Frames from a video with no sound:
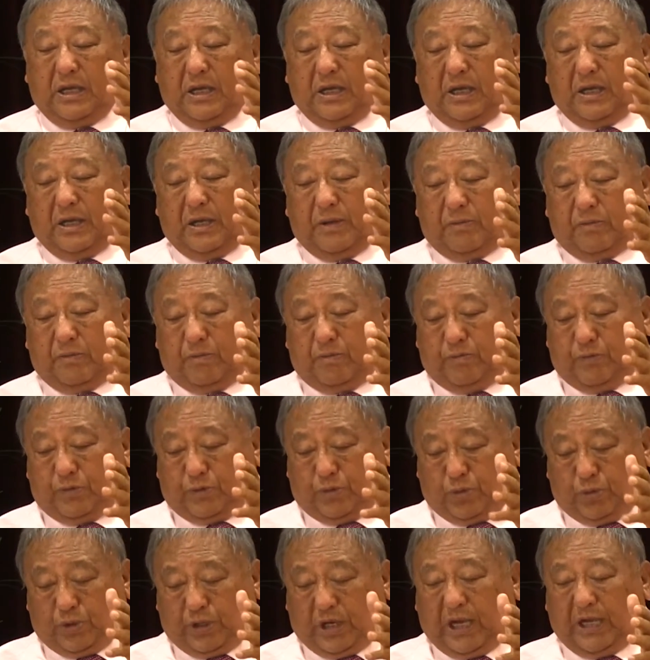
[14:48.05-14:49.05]
uh,
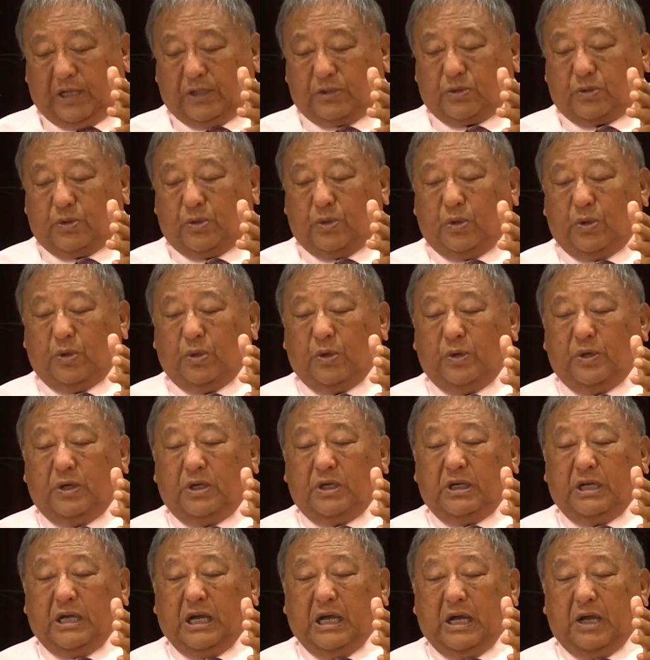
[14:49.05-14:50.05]
two days ago,
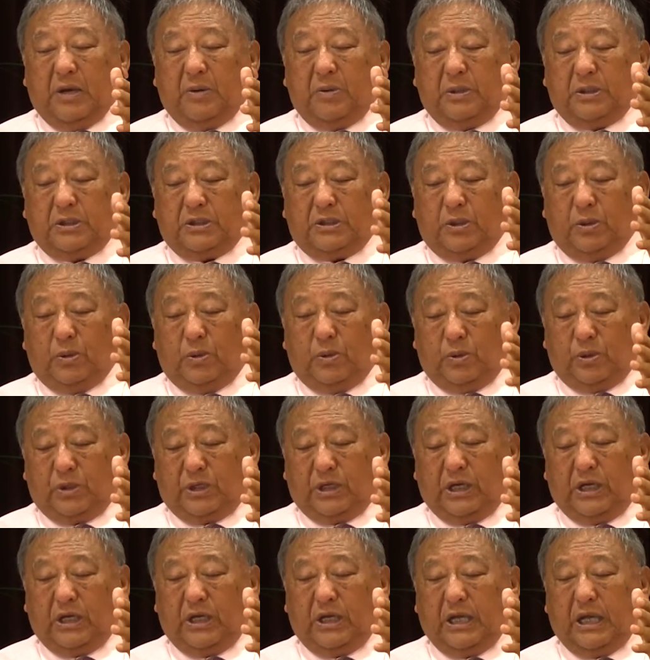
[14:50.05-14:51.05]
I was
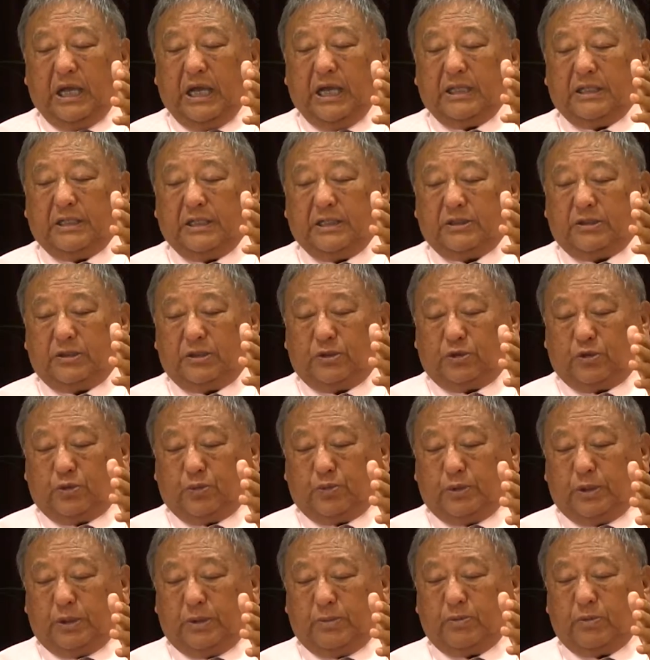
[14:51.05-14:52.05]
looking at the
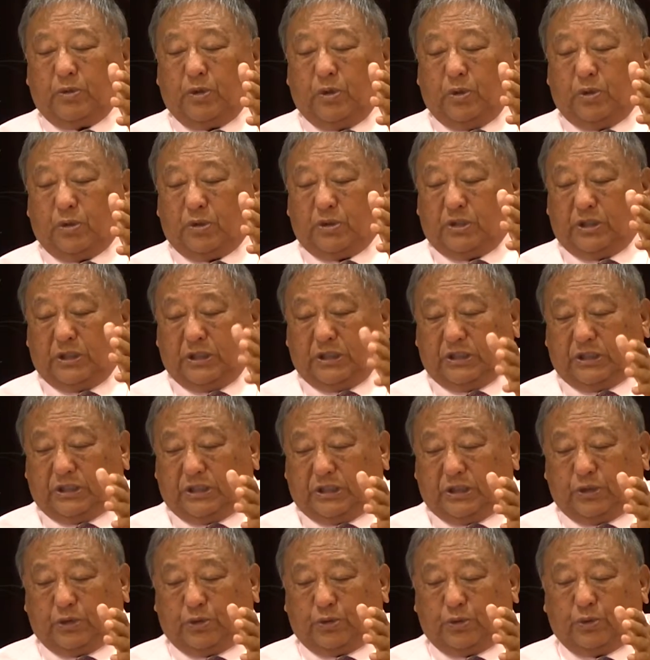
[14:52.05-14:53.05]
Supreme Court
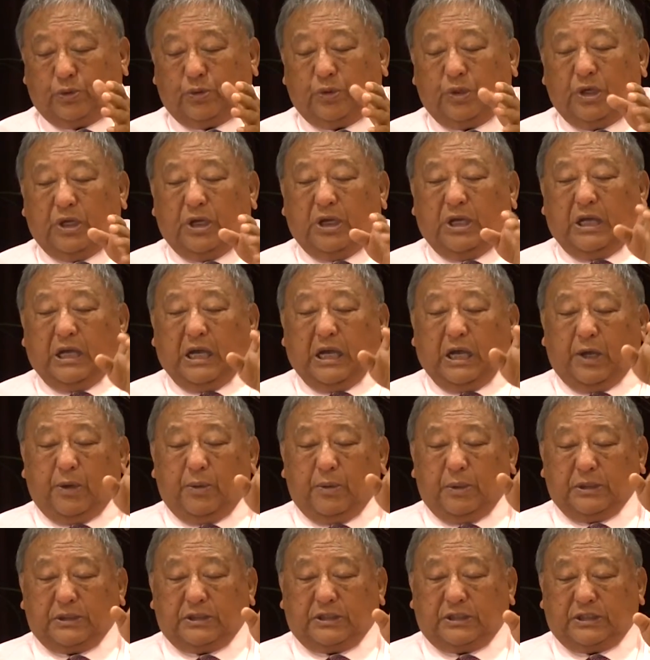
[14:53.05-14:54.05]
decision. I
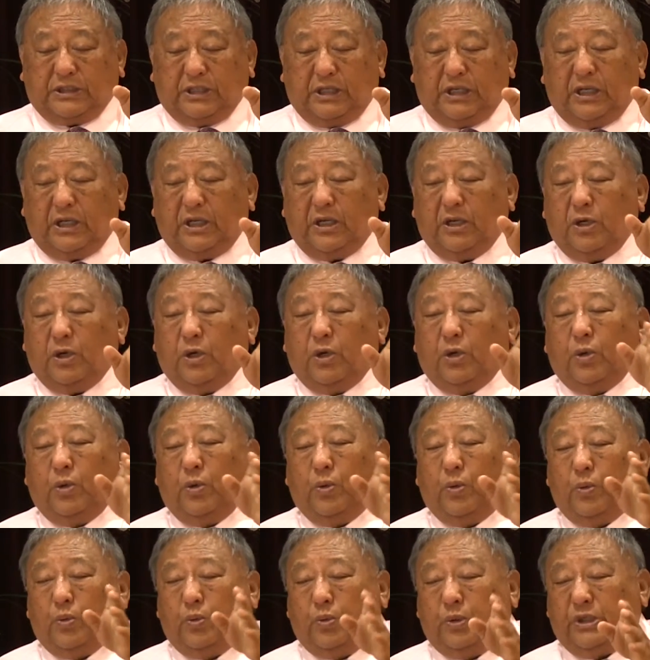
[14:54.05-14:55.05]
was seeing
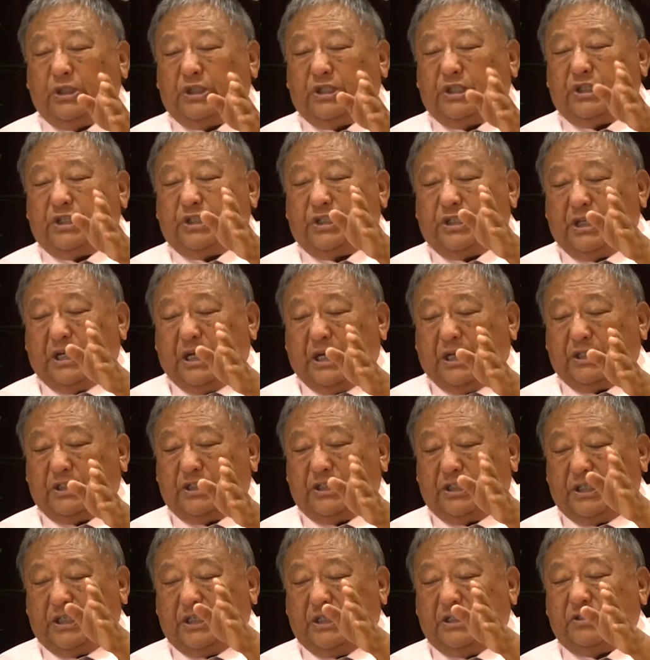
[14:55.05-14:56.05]
which
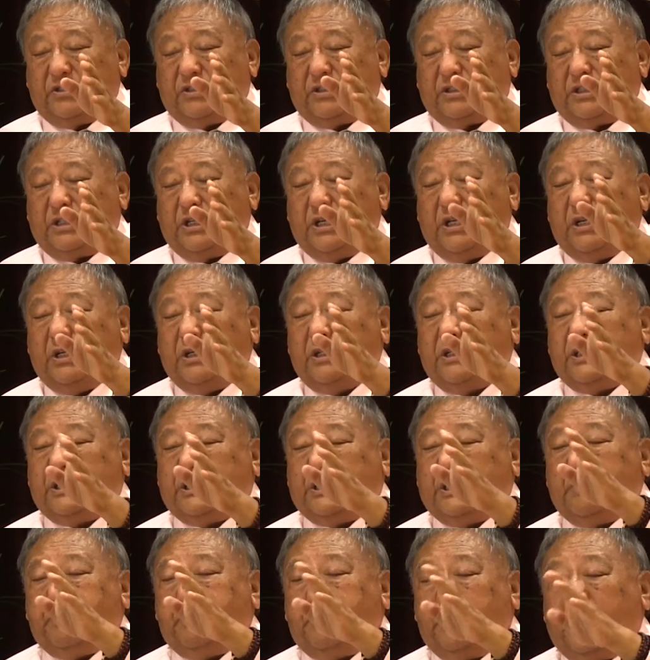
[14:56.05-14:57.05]
judge is the
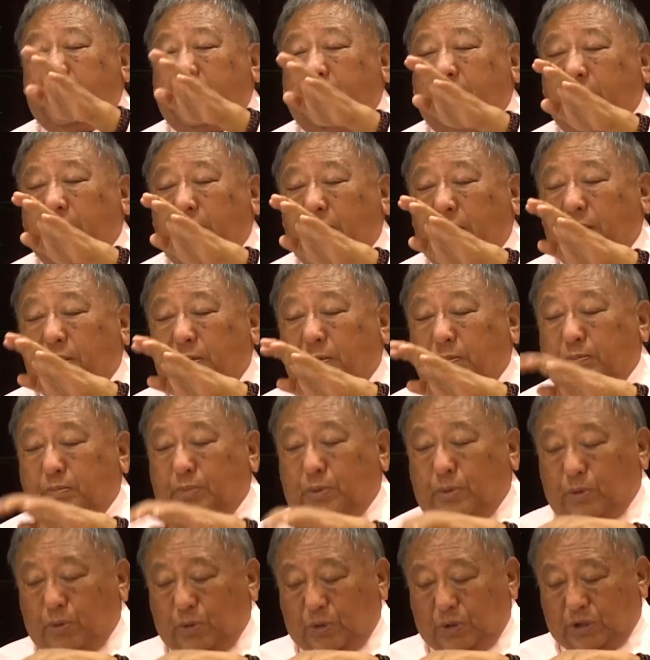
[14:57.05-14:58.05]
tipping
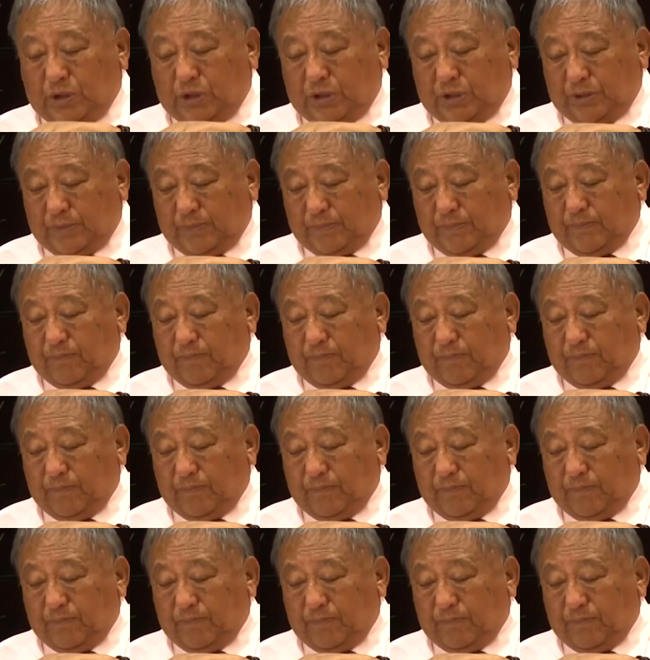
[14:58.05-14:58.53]
point.